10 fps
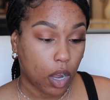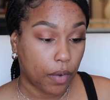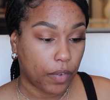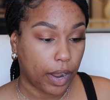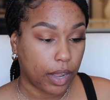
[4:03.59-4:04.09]

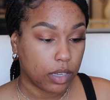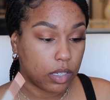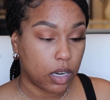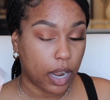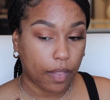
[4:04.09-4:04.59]
Alright,
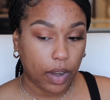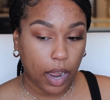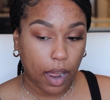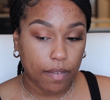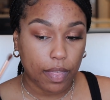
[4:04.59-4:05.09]
so now that I
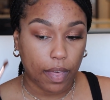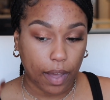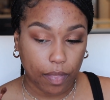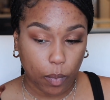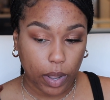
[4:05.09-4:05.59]
have
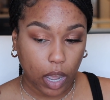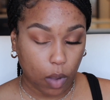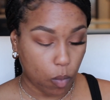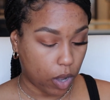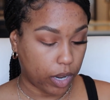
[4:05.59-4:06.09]
that the way
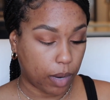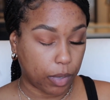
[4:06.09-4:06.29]
I want it,